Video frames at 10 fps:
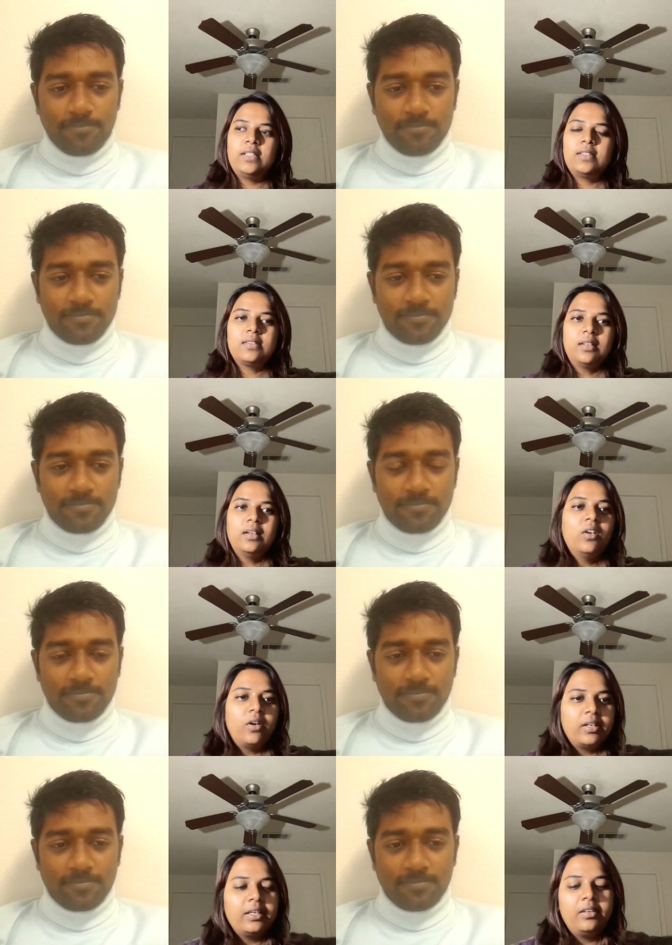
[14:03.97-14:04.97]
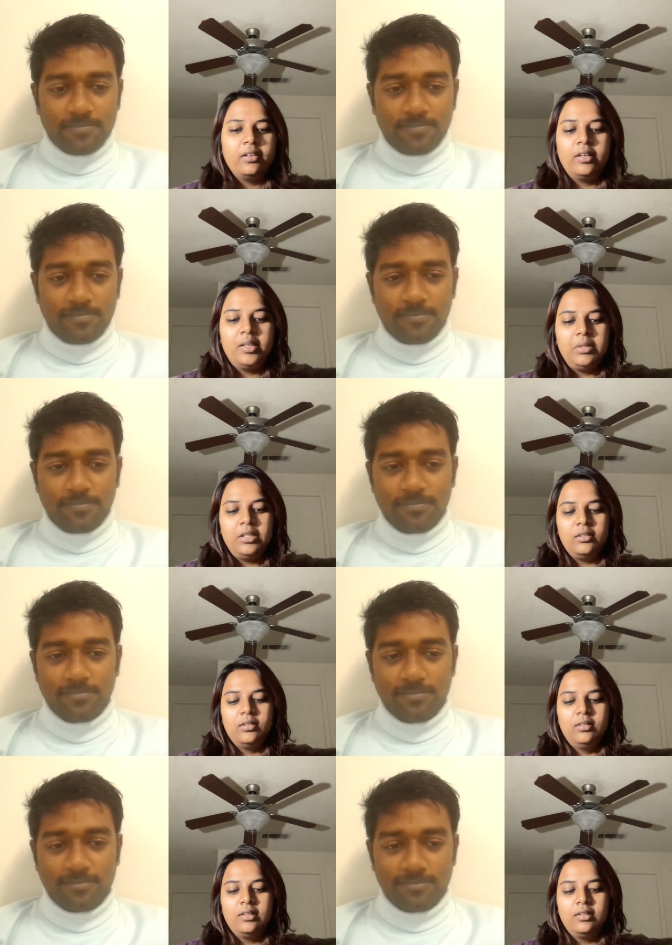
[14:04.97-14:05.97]
Speaker 1: there's a lot i hear i
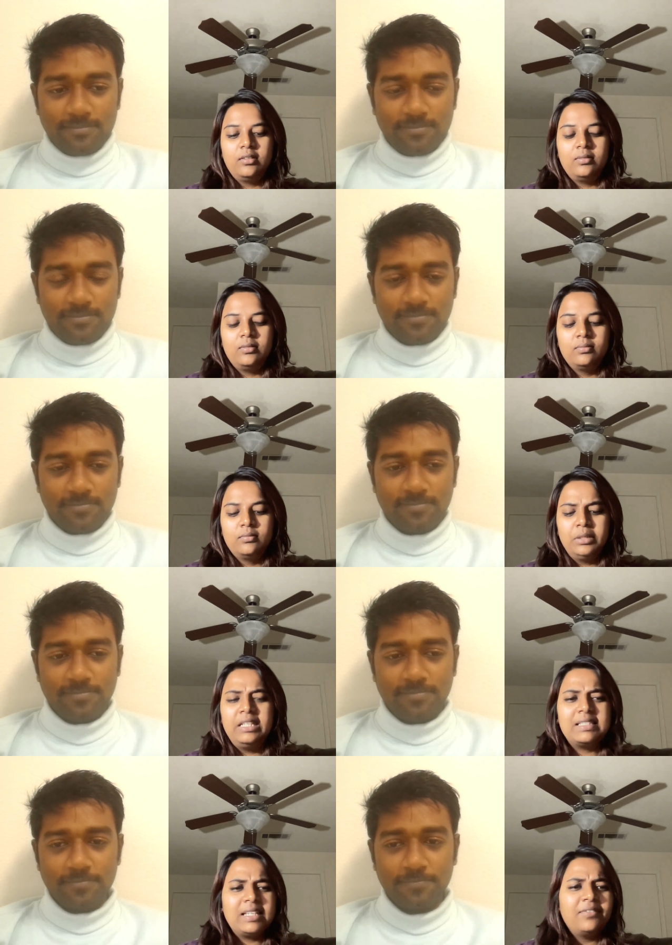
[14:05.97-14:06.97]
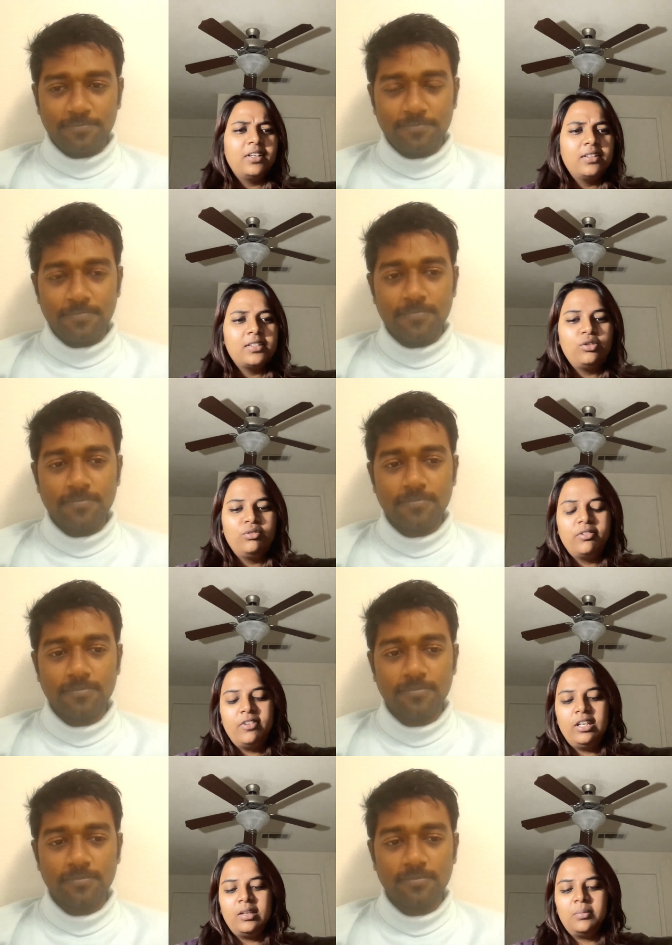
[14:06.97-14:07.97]
mean the biggest i've heard is
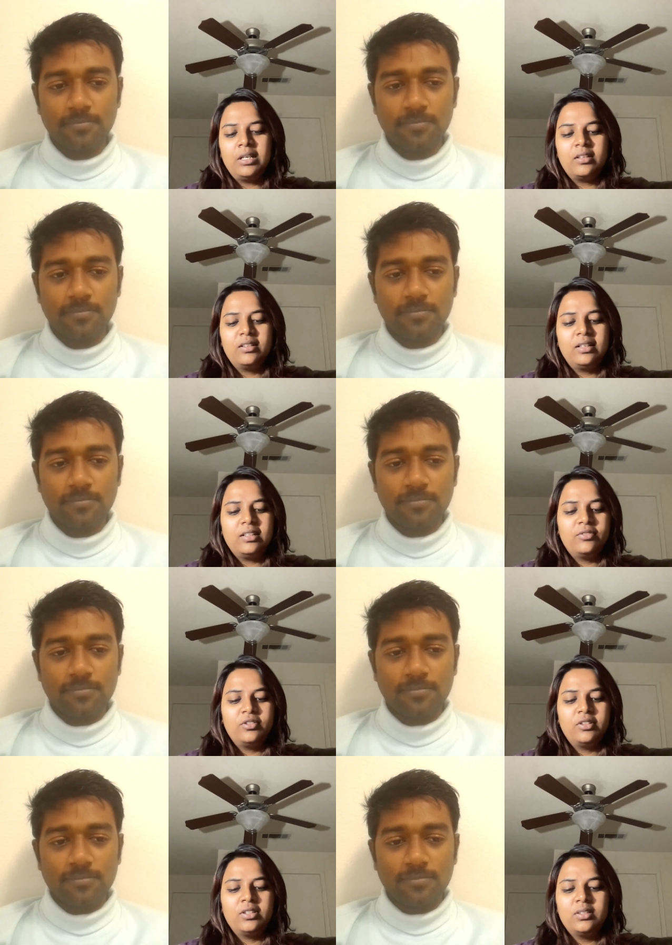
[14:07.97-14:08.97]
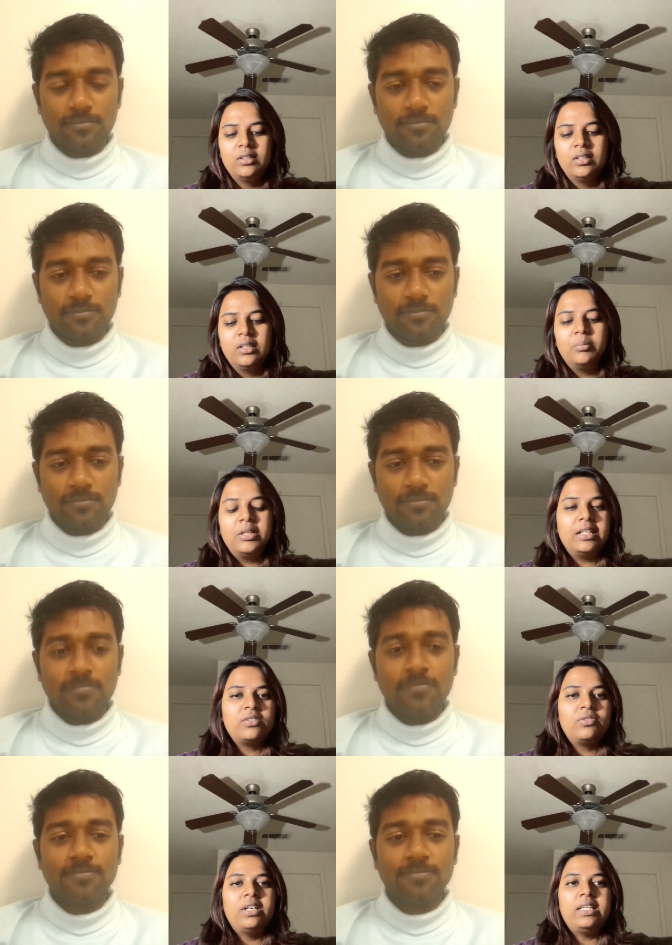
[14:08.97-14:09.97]
250k back in california but
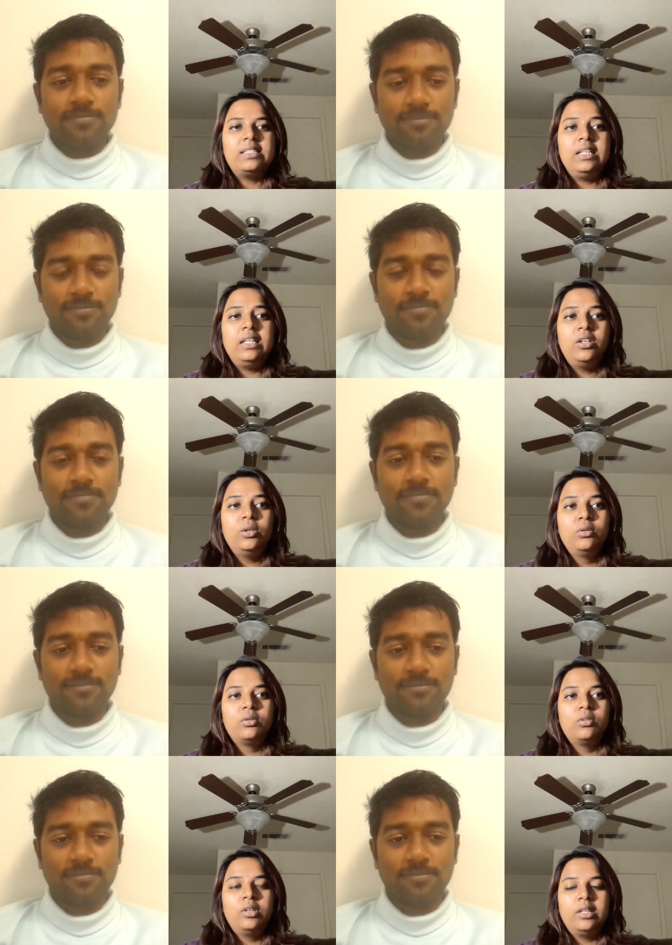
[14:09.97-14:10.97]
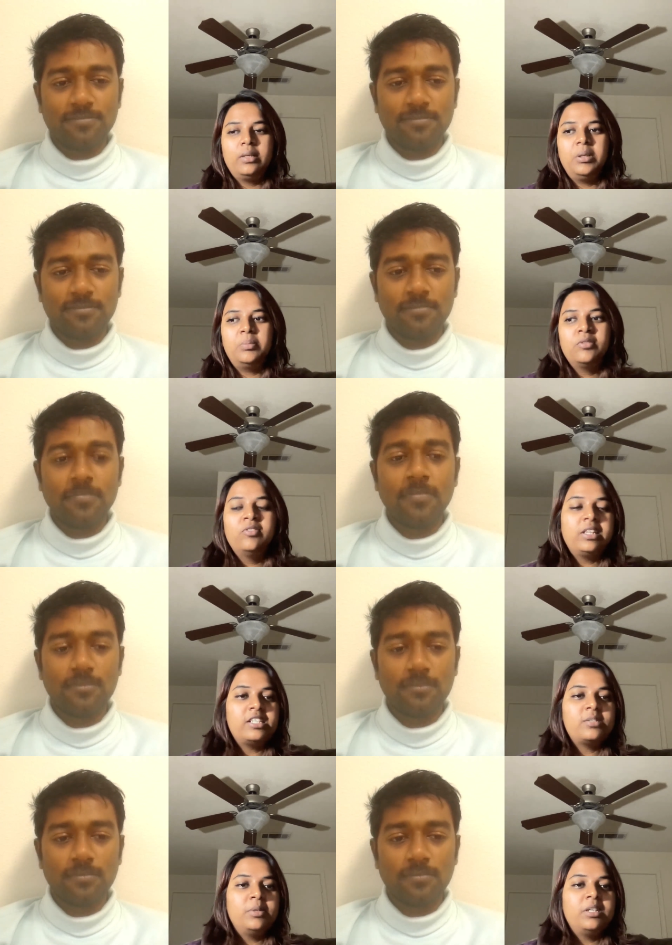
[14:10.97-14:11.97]
that's mm-hmm. for sd2 role like people
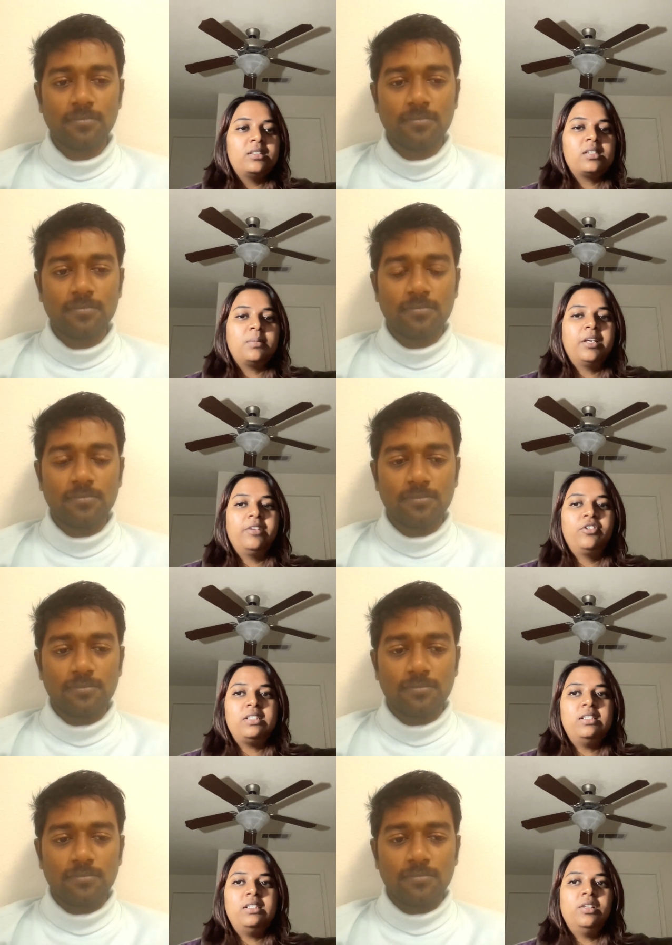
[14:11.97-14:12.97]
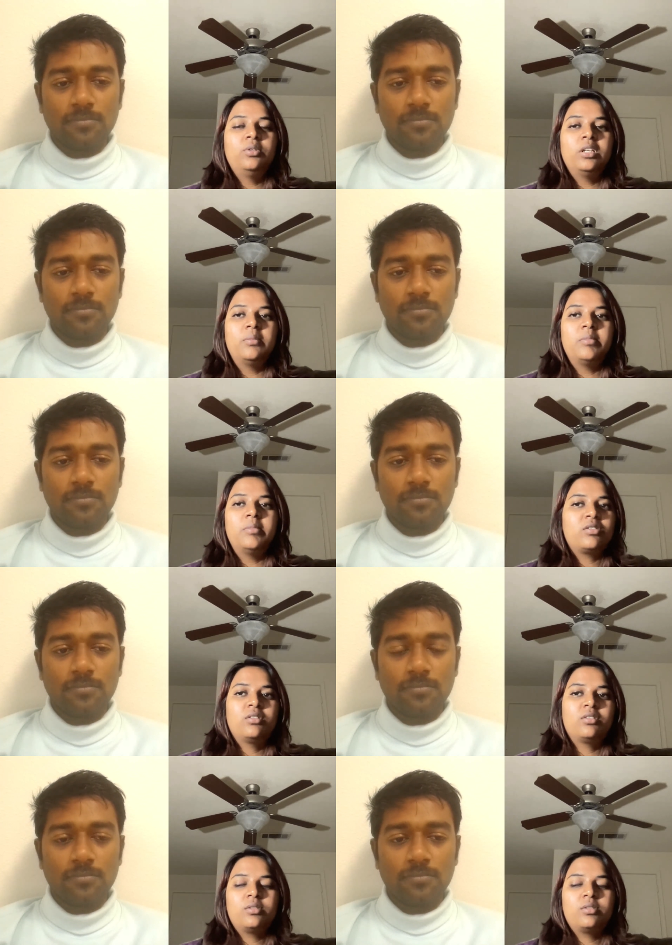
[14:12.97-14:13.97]
with experience applied for sd2 in
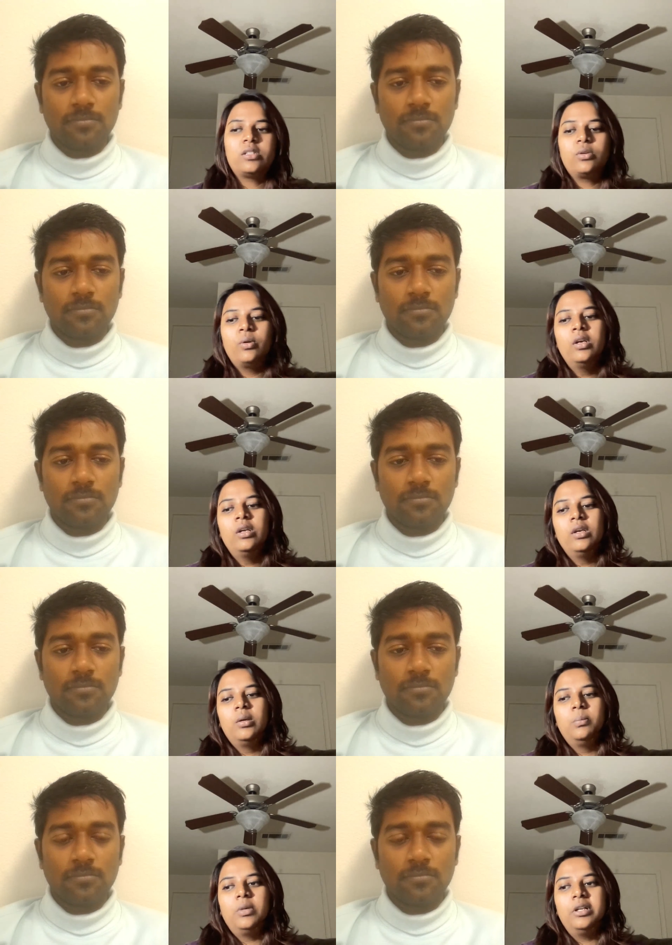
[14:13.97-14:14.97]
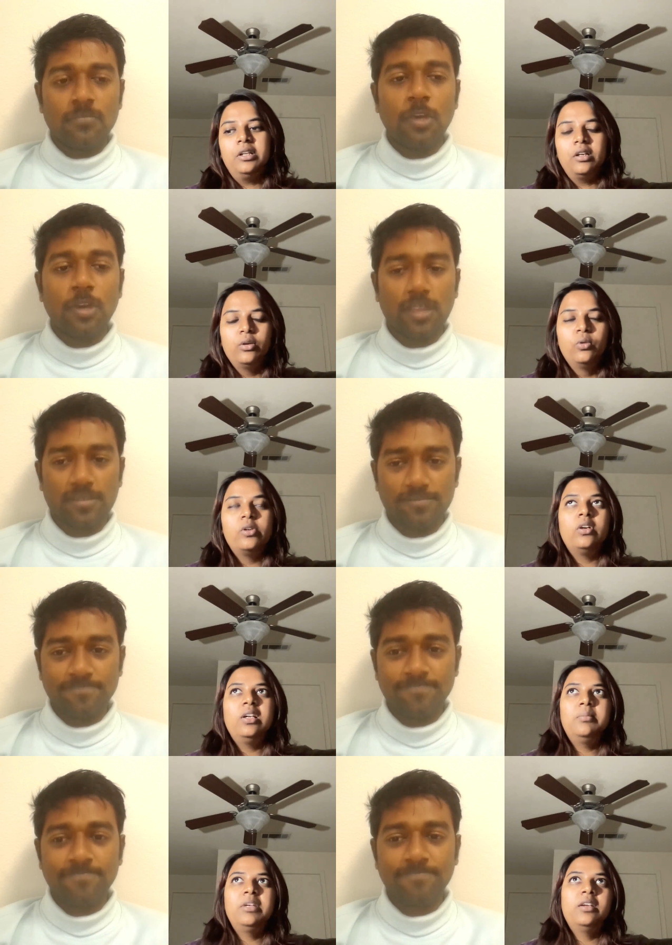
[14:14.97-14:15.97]
amazon or so and so but uh,
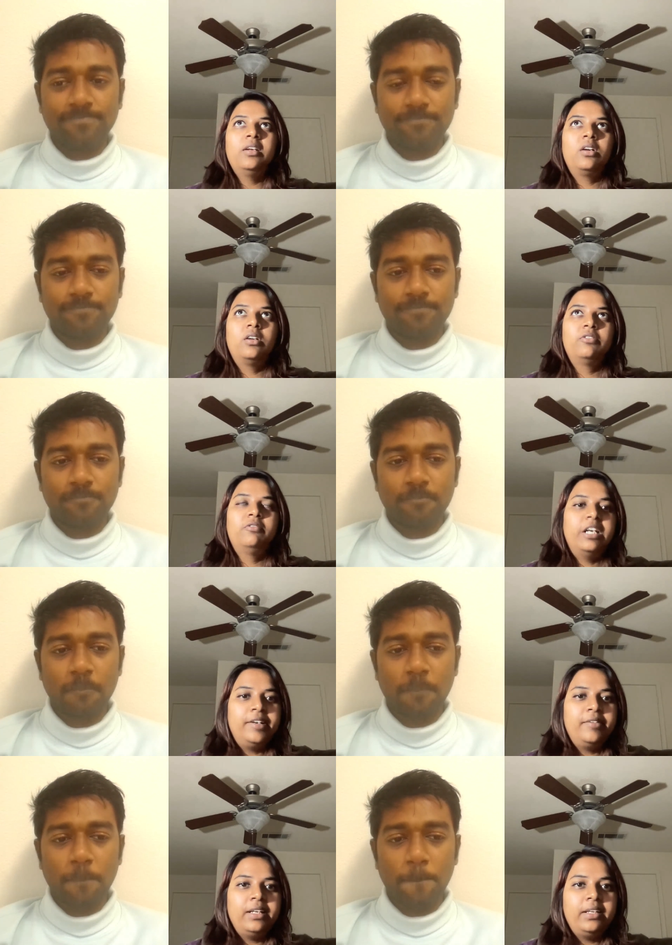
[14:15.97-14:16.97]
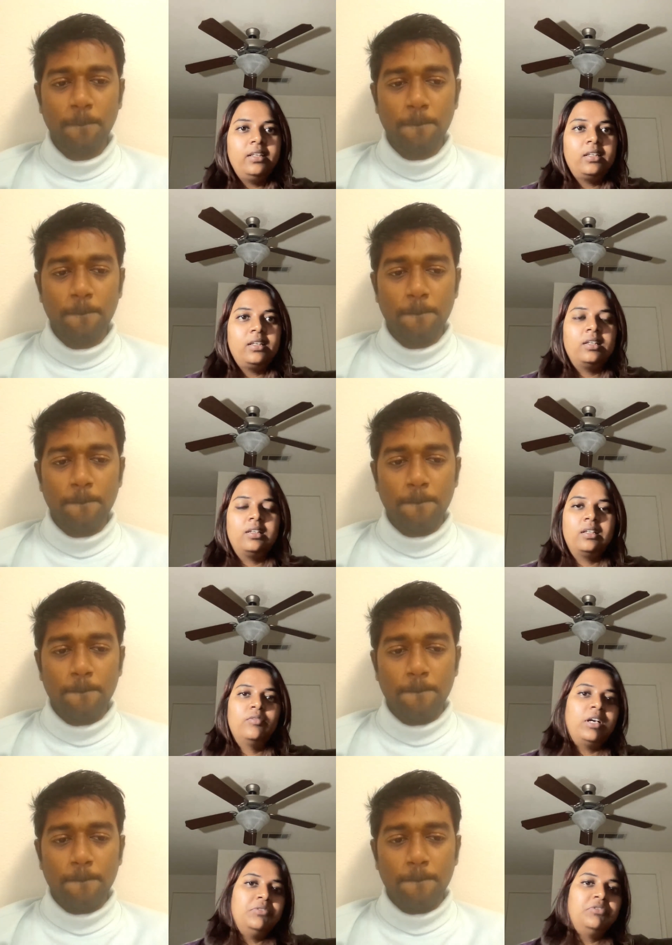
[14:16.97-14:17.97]
overall i'm hearing a lot of
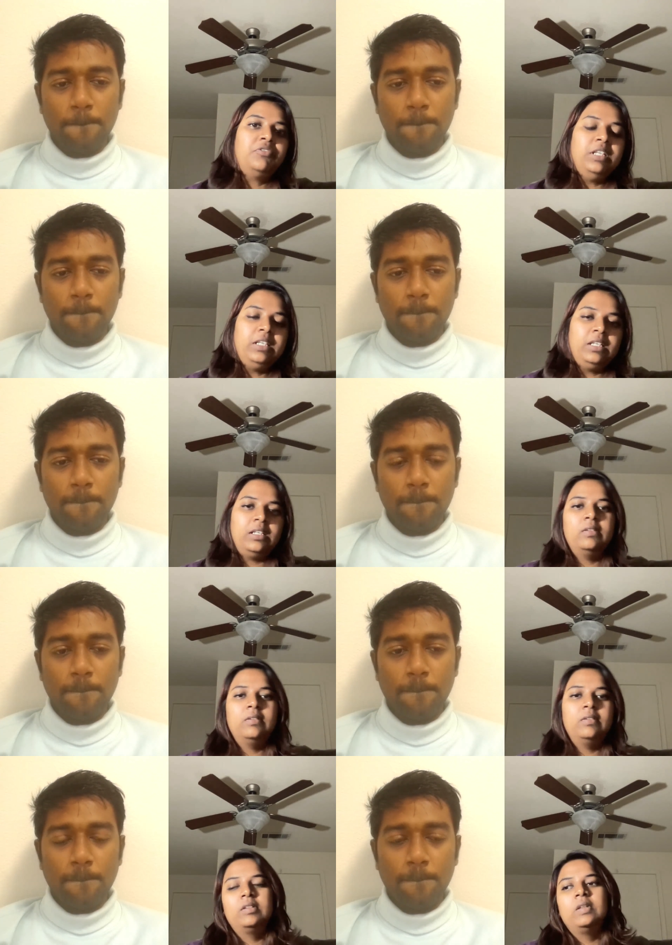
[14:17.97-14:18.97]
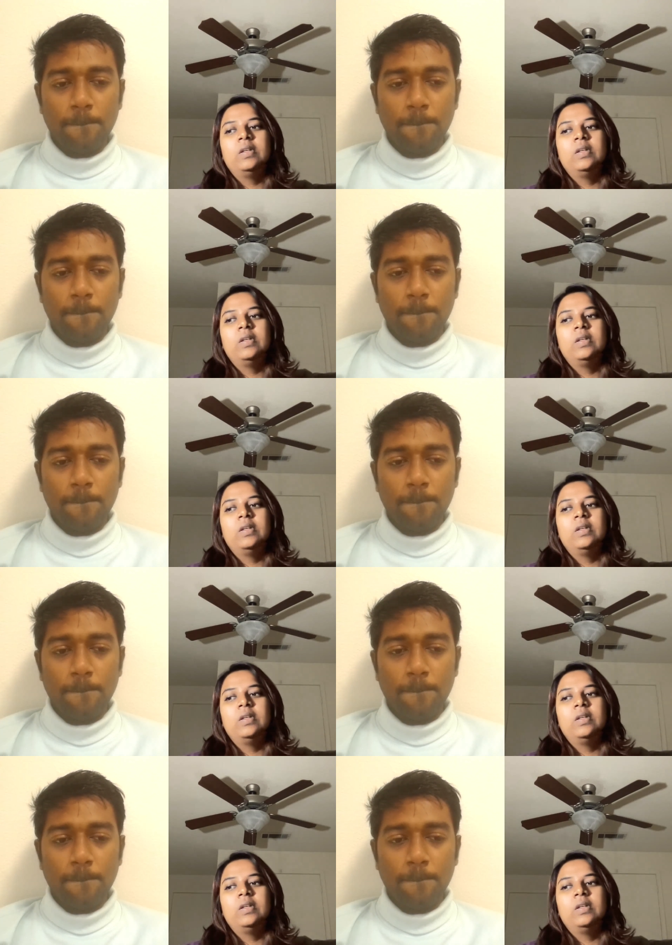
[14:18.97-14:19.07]
120k and 150k